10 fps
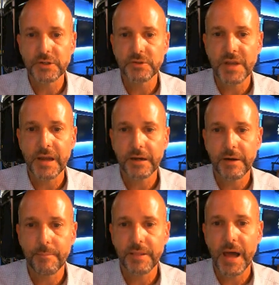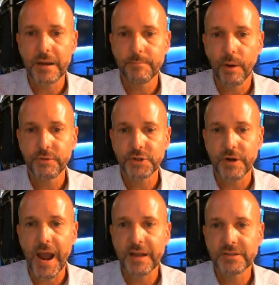on here and I plotted both
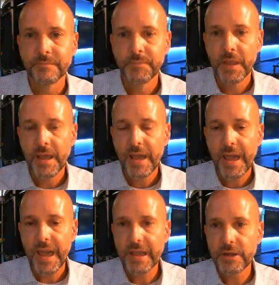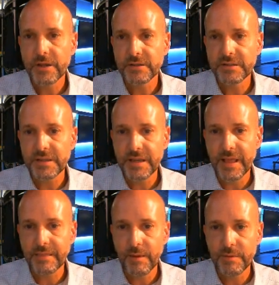tracks. And you can see
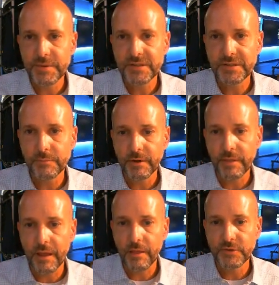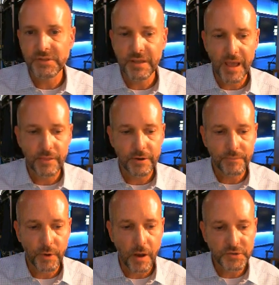that they would be similarly close together.
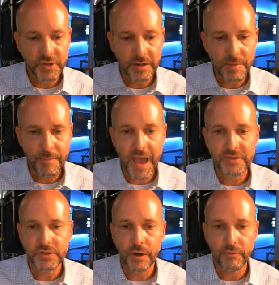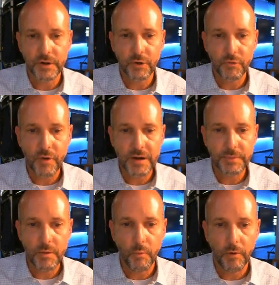They're also going to be passing over
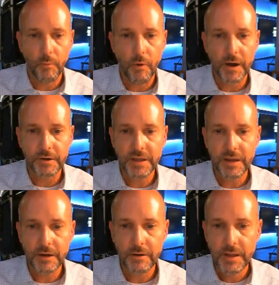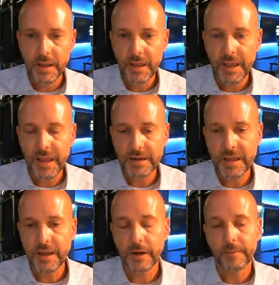incredibly warm water here and
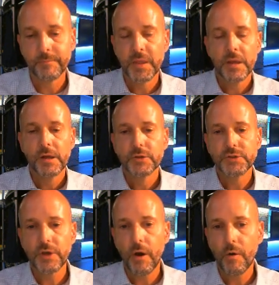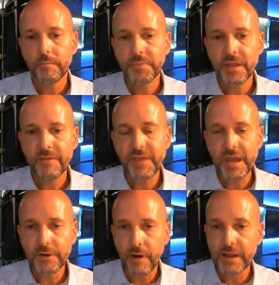here. So if they
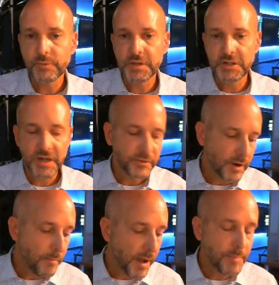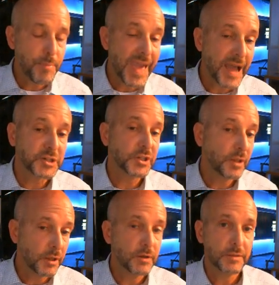interact with each other, it might be actually a
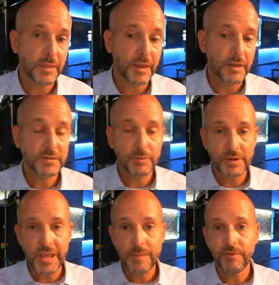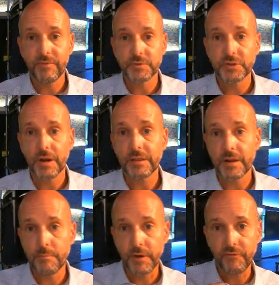good thing because it would keep them from
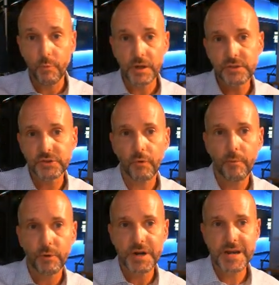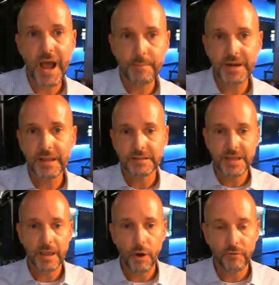strengthening. But if one storm were to dominate and
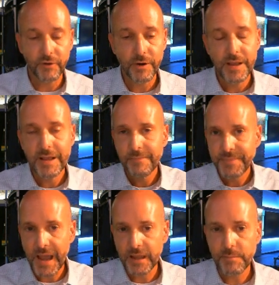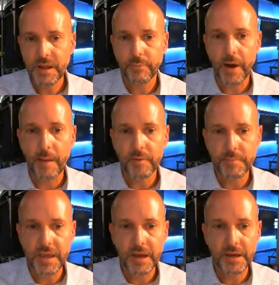take over, that could be a problem
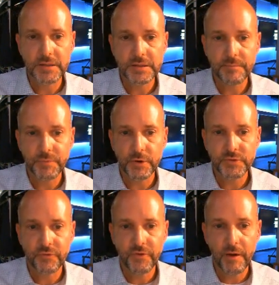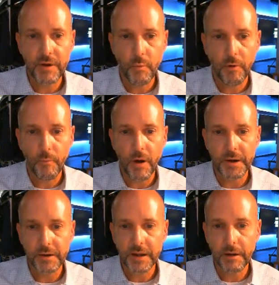because there's very warm water
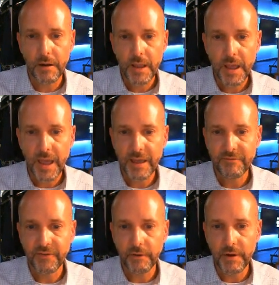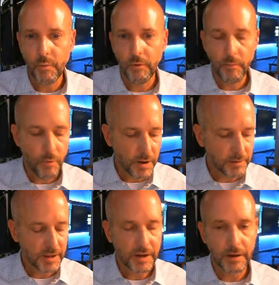here and very warm water
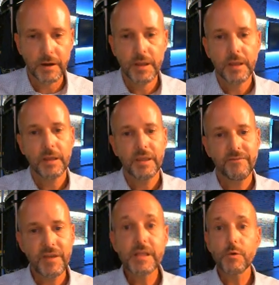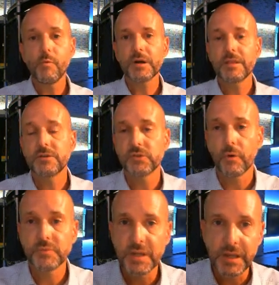here. If either one of these
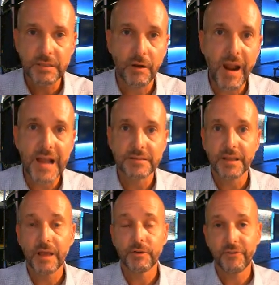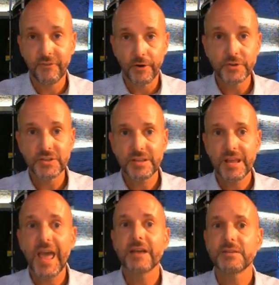storms can get their act together first, it
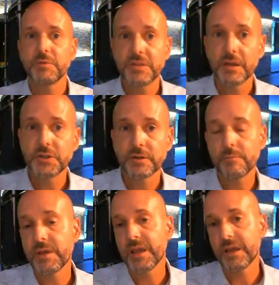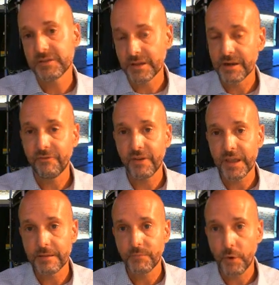has the potential to be a
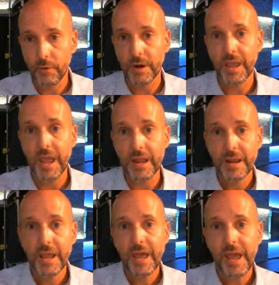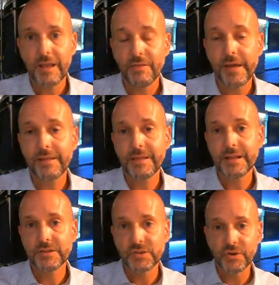significant hurricane and likely
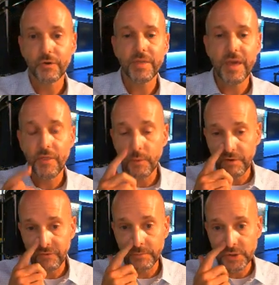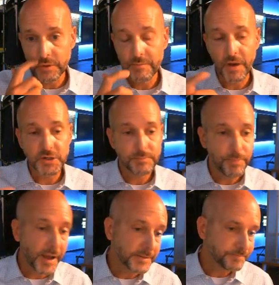deter the other one from doing much.
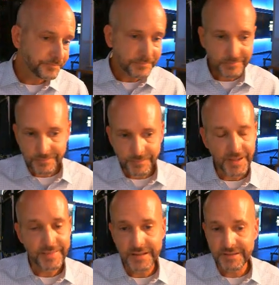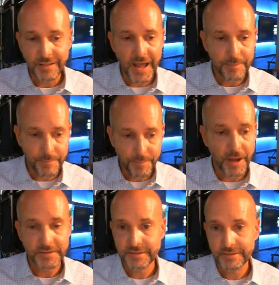But that's a lot of
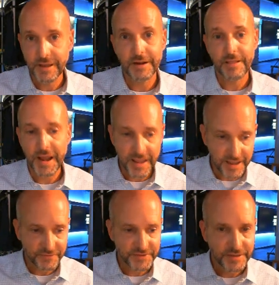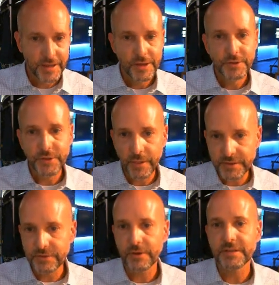buts and a lot of ifs. So
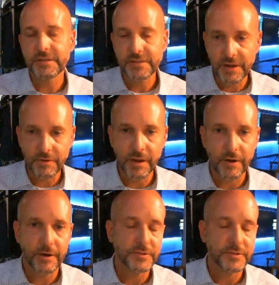let's look at the steering currents.